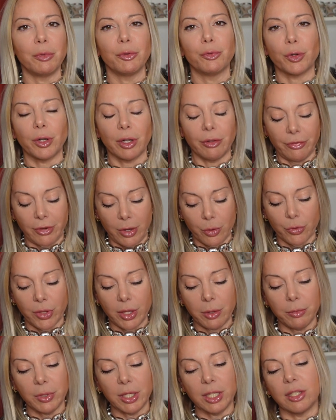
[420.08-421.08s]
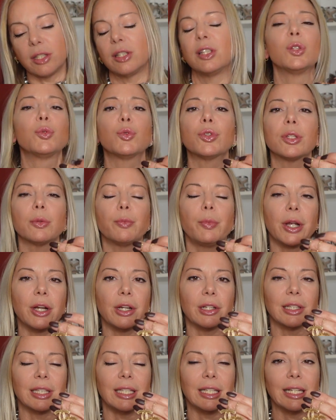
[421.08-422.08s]
before I found them, because this was
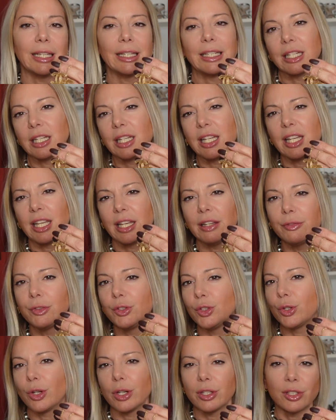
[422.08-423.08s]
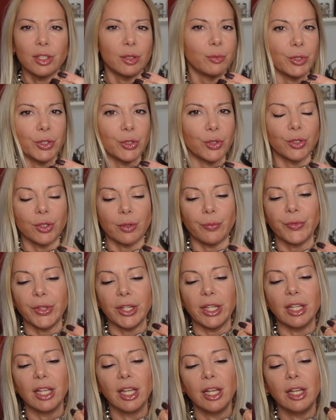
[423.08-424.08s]
apparently like a gift to customers or
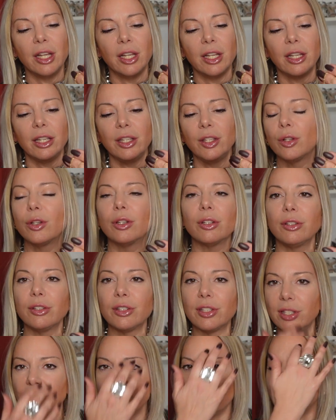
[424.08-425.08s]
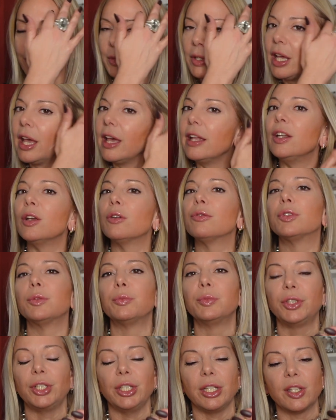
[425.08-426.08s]
something. You couldn't see them in any of the
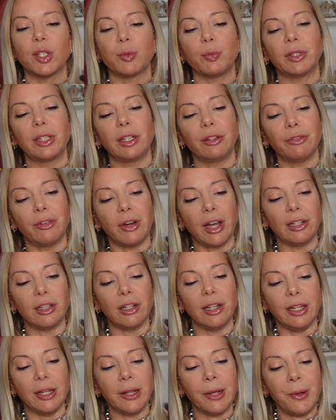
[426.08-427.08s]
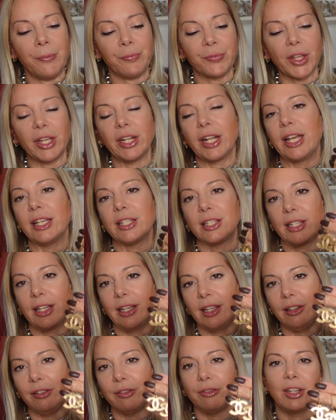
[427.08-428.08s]
boutiques, but then finally an essay
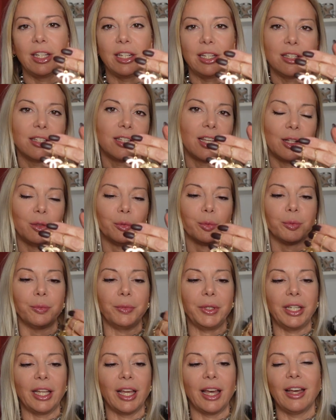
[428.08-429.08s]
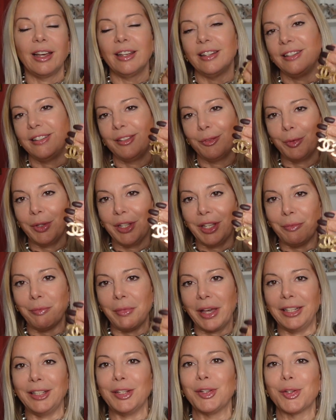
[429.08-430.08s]
in Venice helped me and we
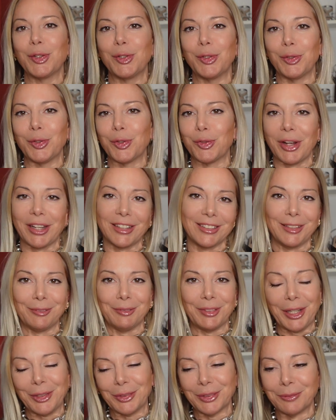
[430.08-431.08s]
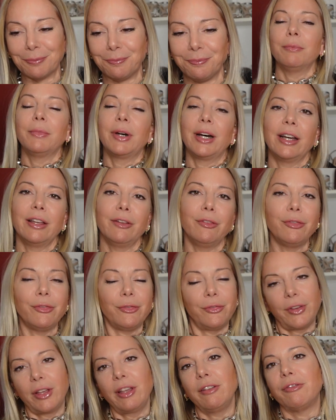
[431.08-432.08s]
managed to track them down. My
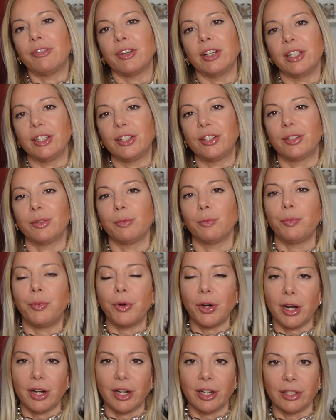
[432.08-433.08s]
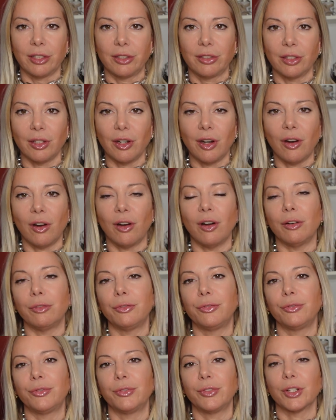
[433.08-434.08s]
favorite part
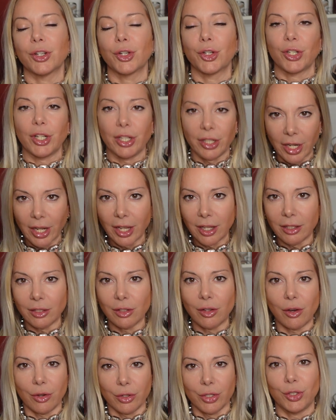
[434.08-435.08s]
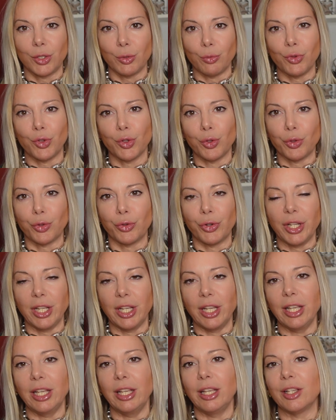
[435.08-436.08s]
of Chanel costume
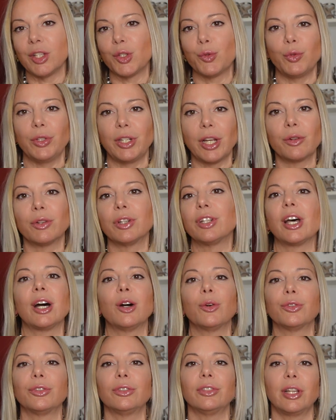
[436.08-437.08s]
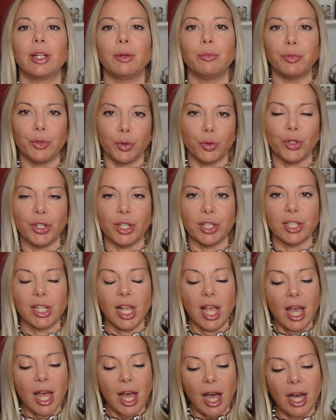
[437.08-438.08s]
jewelry is without a doubt their brooches.
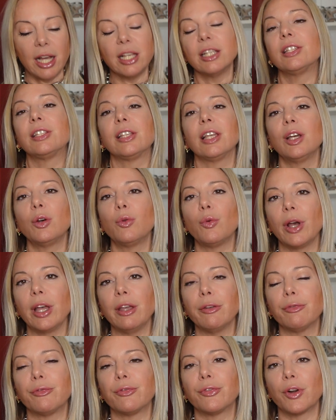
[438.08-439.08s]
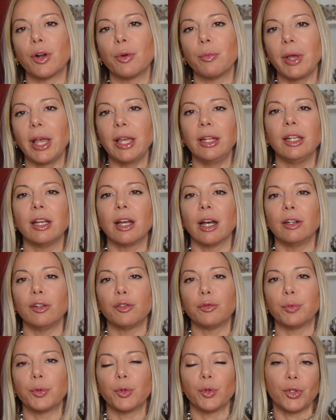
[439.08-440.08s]
I stay away from any kind
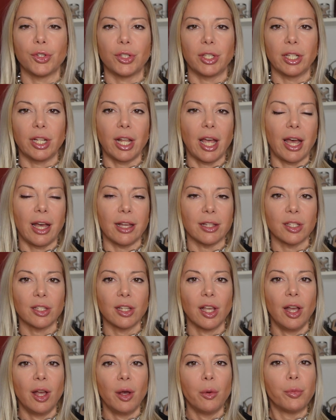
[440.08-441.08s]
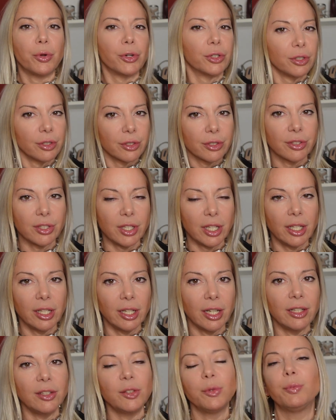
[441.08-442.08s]
of brooch that has pearls in
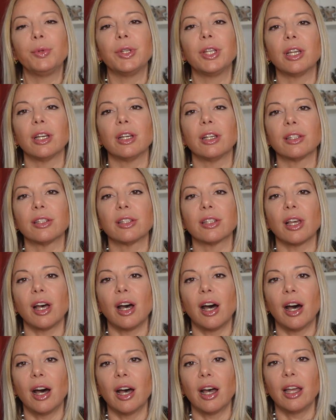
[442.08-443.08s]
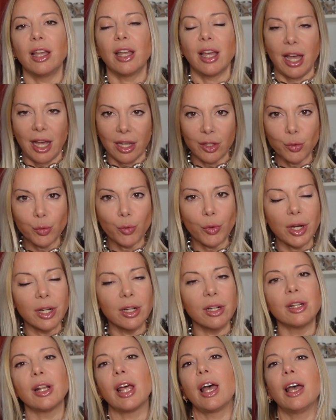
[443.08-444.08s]
it because I had
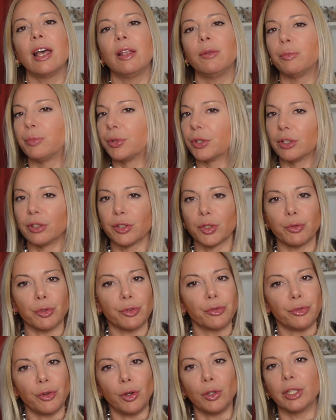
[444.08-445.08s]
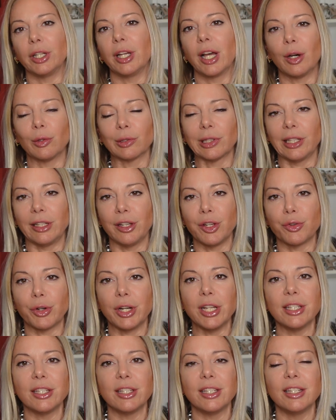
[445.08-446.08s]
one and pearls were falling out like
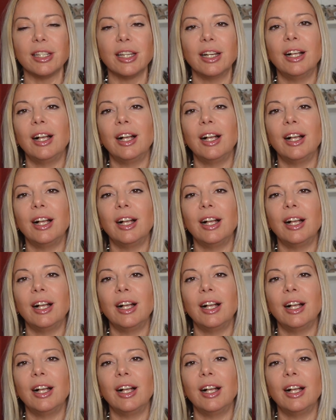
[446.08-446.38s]
crazy.